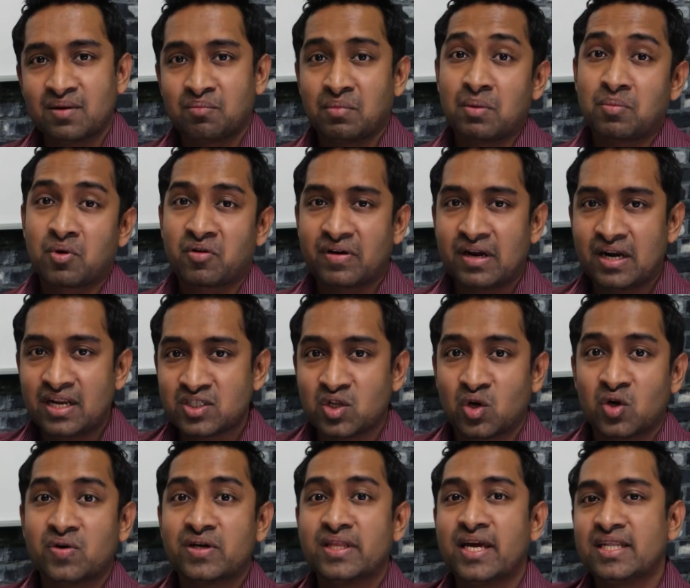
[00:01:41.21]
My profile is
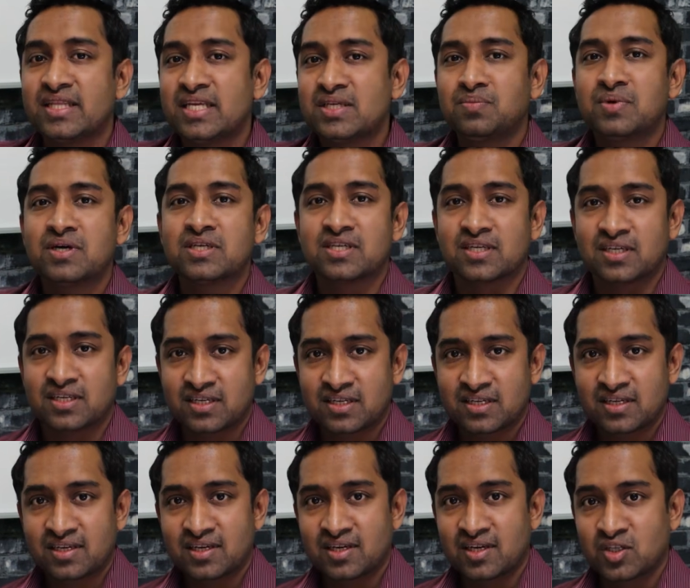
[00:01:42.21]
lower than this person,
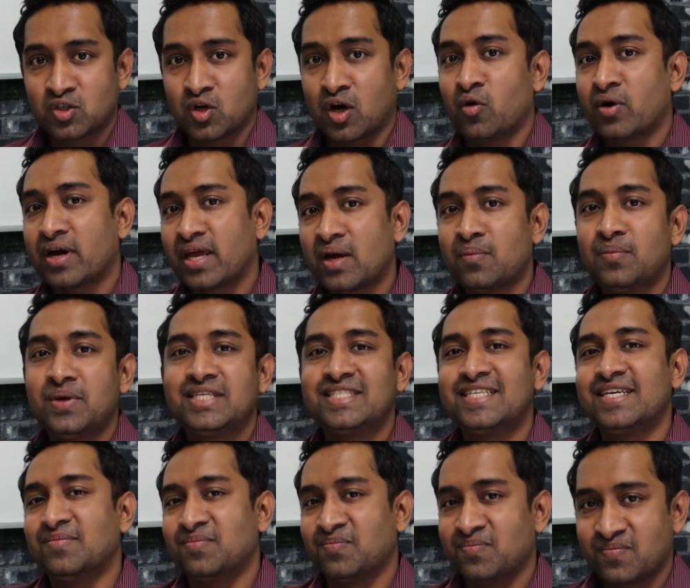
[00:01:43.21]
so how can I
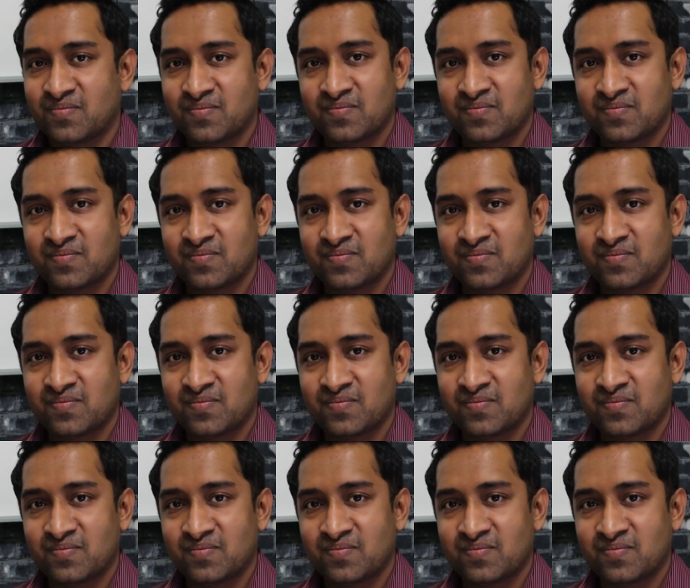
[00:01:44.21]
pitch him?